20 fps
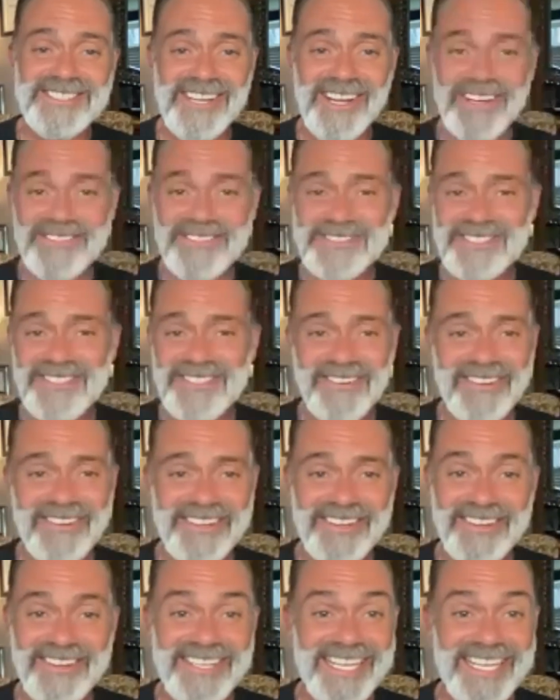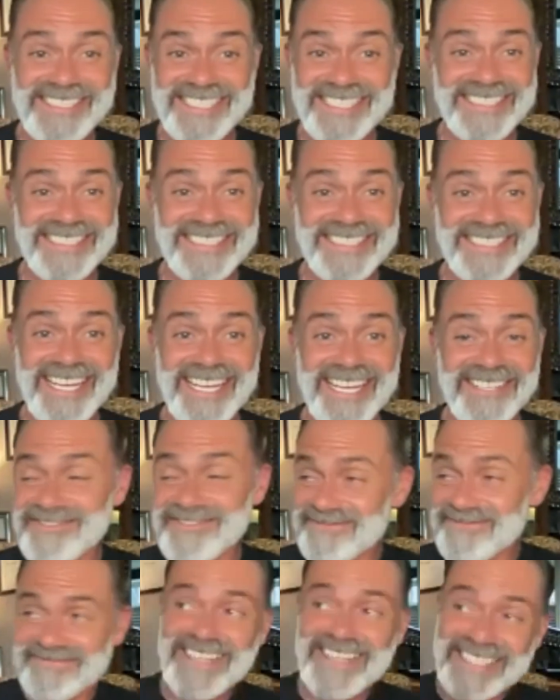knows. Oh my God, as I said,
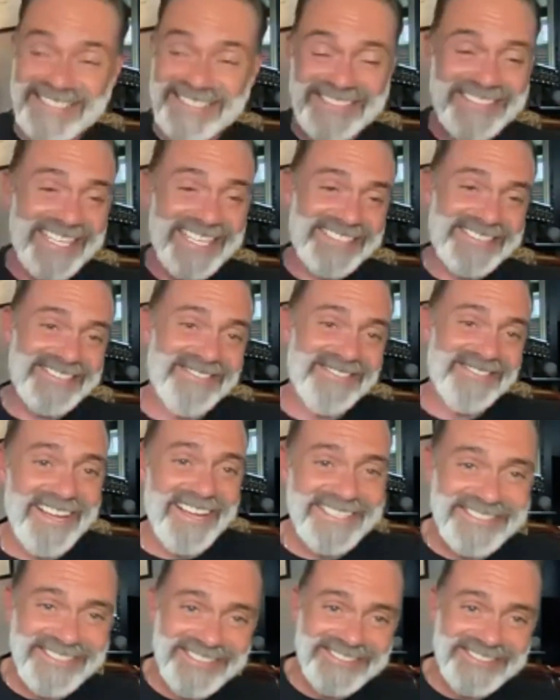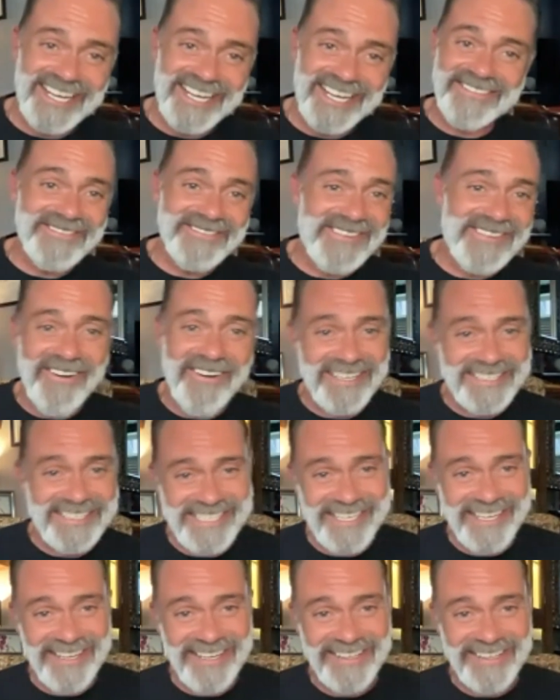that's the writers. I have no
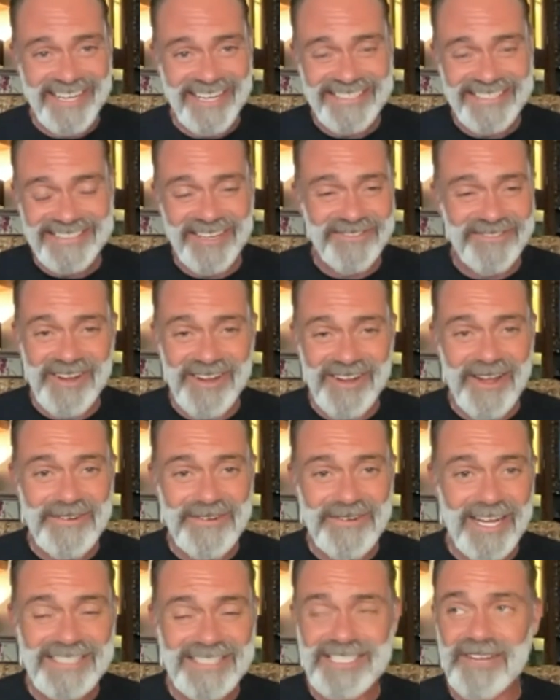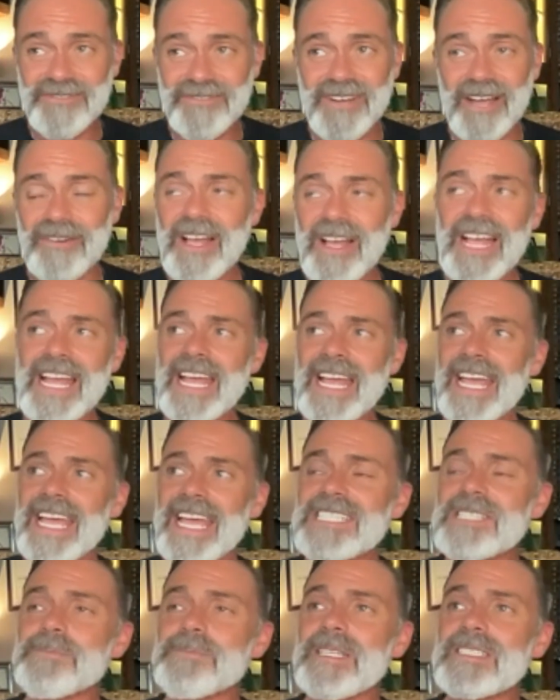idea. I don't know.
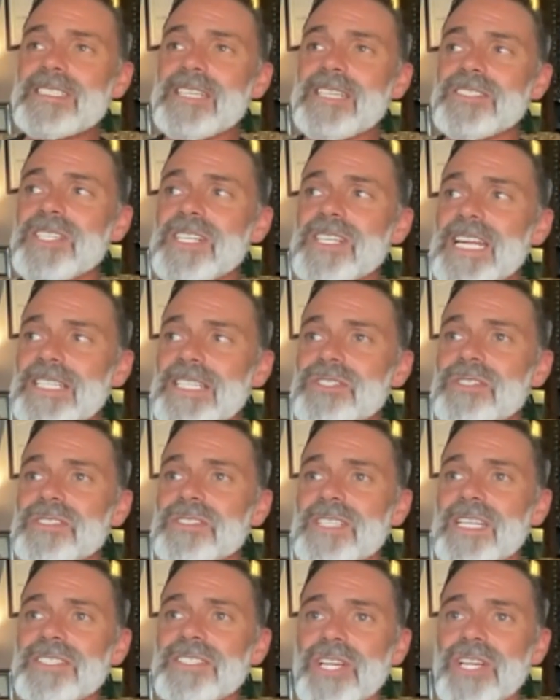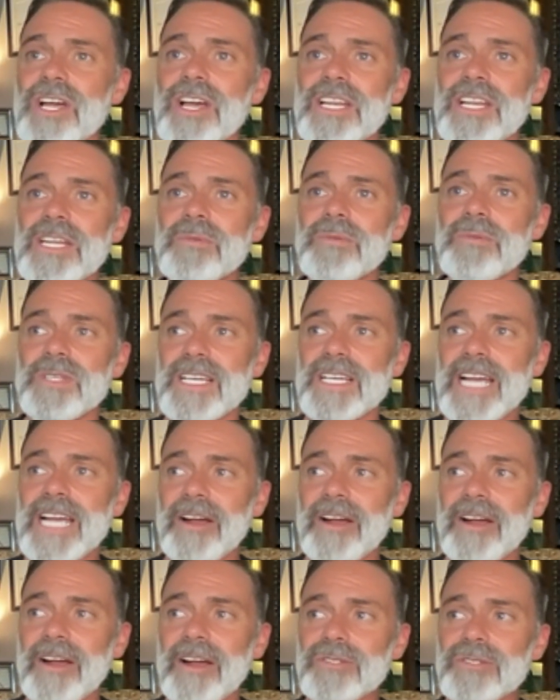It's been such an interesting journey with the
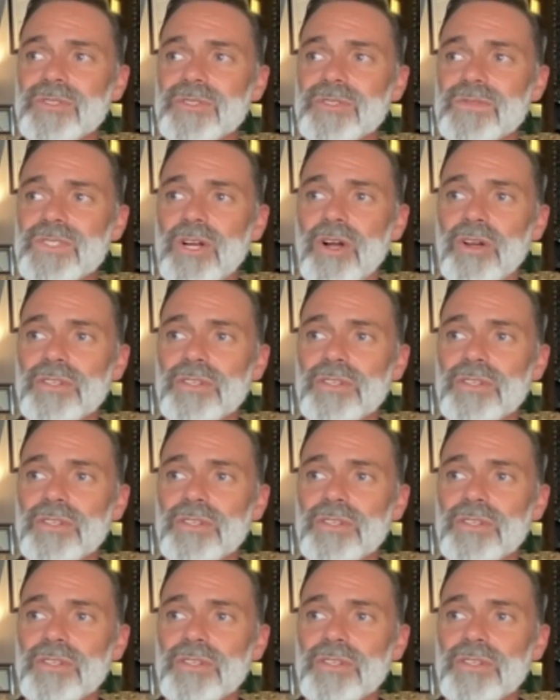character of Todd